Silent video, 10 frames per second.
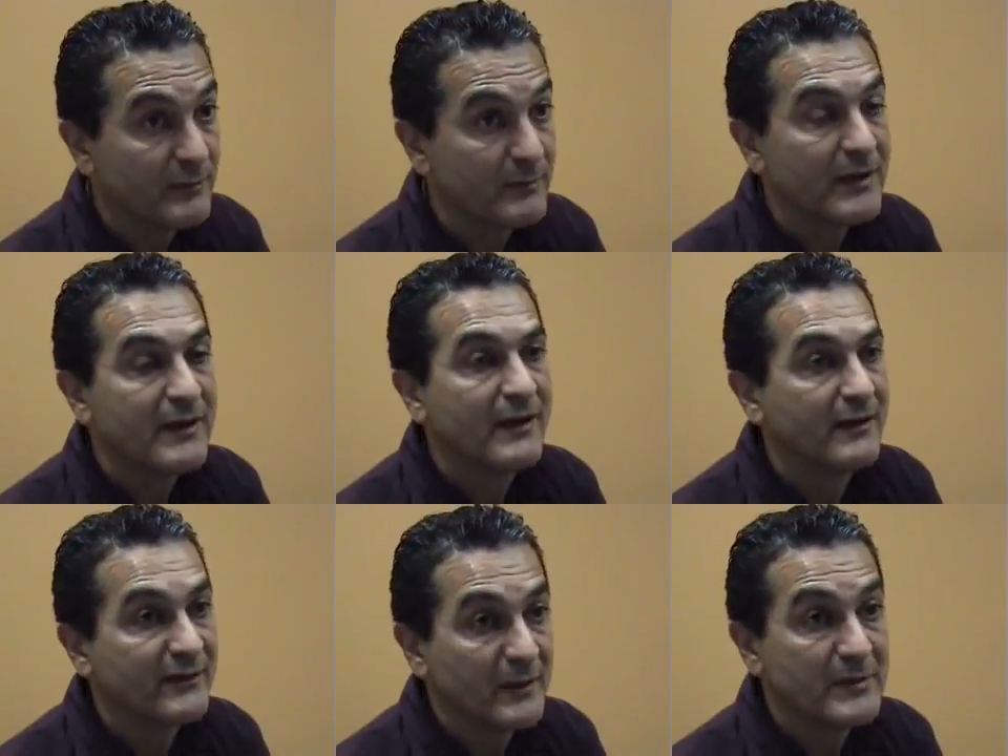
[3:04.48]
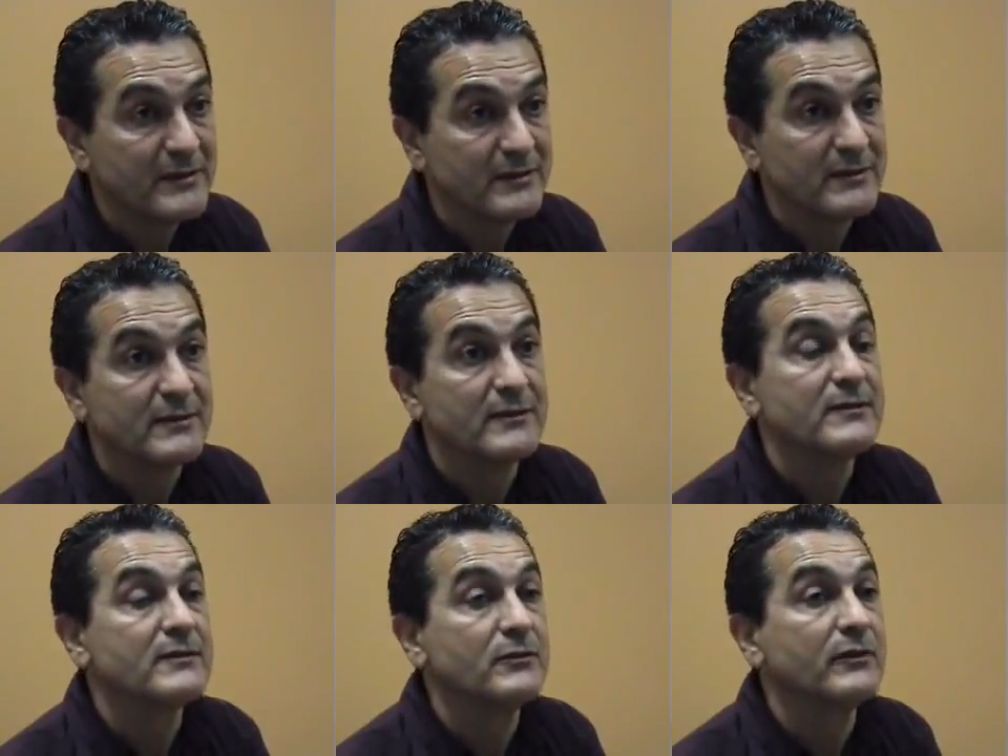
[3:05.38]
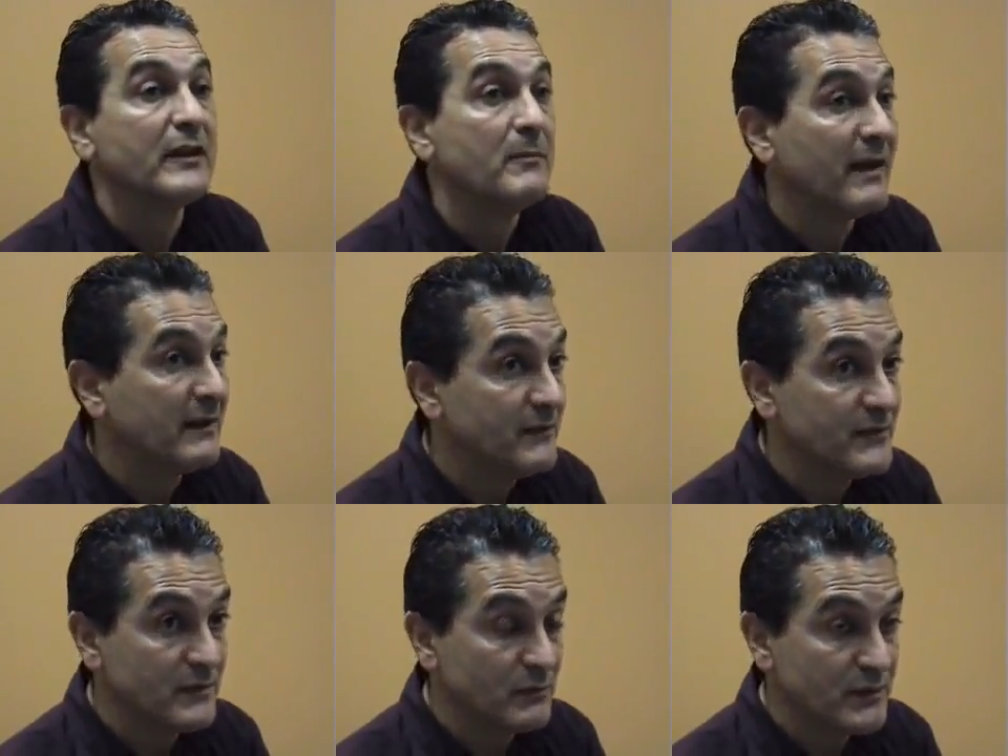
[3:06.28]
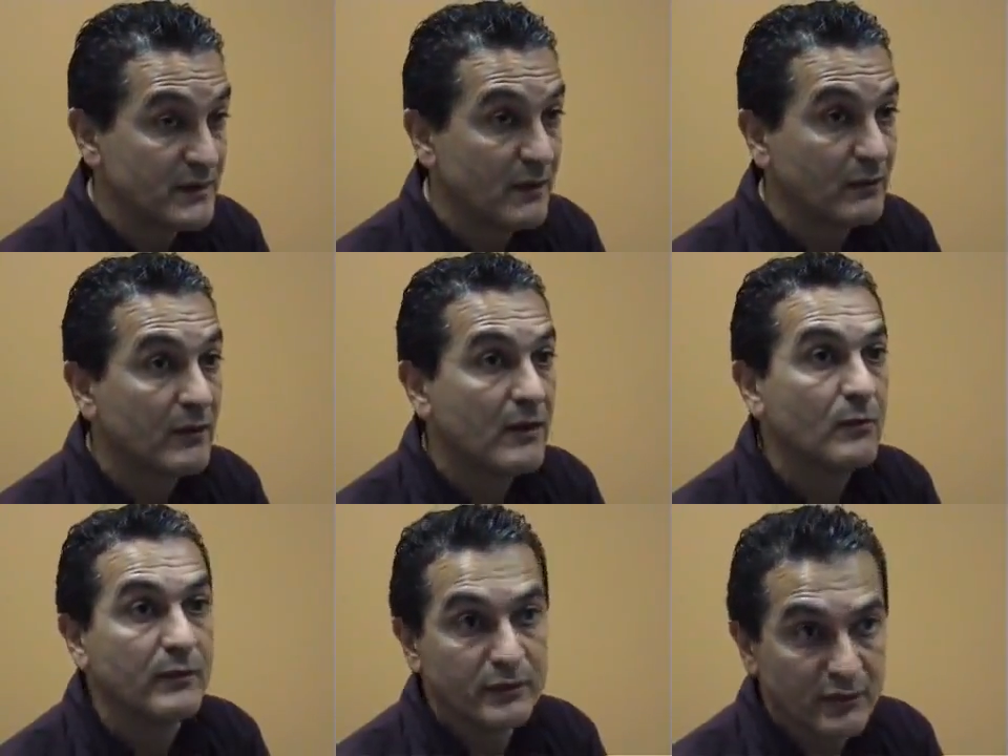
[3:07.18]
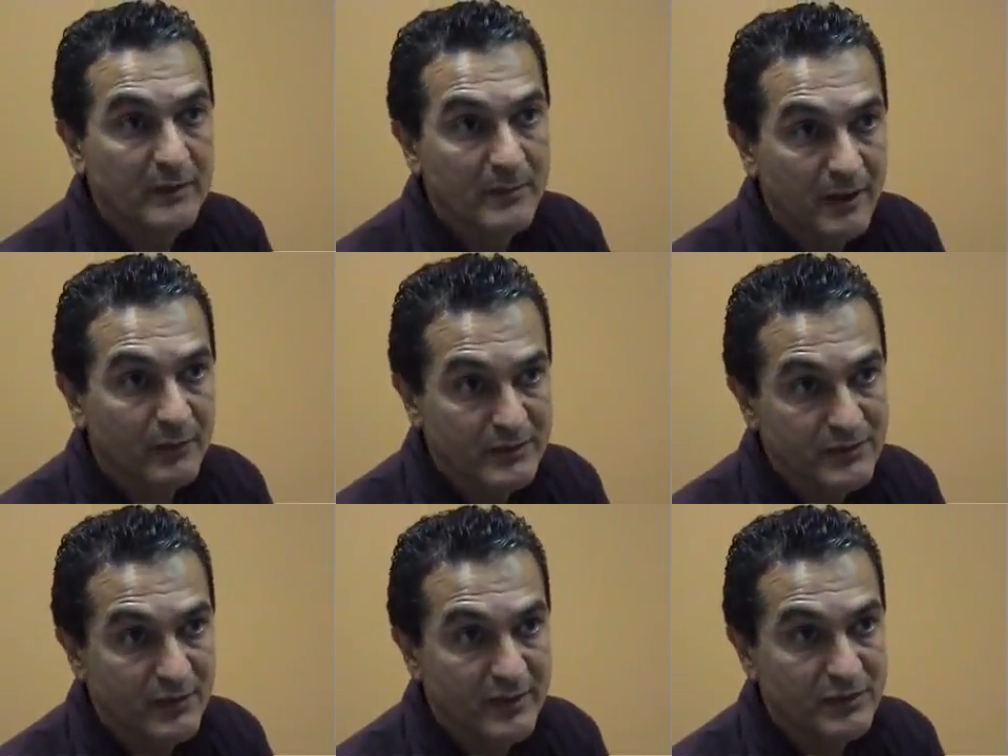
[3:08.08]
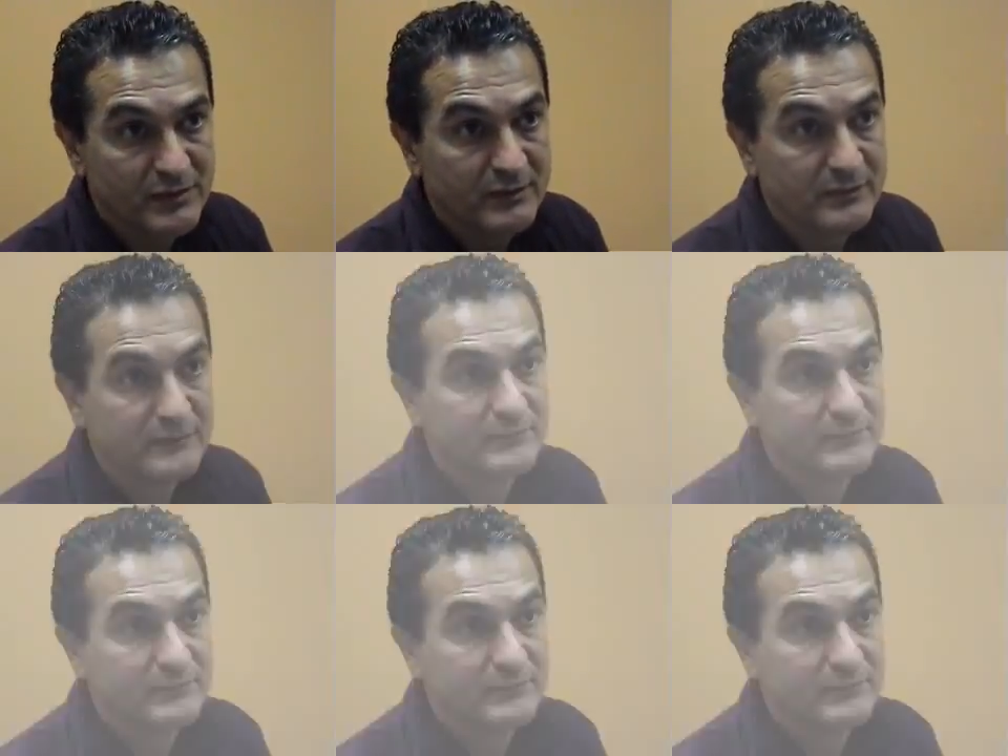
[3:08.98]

of them, in some instances, you'll get a magnificent result with a trademark registration.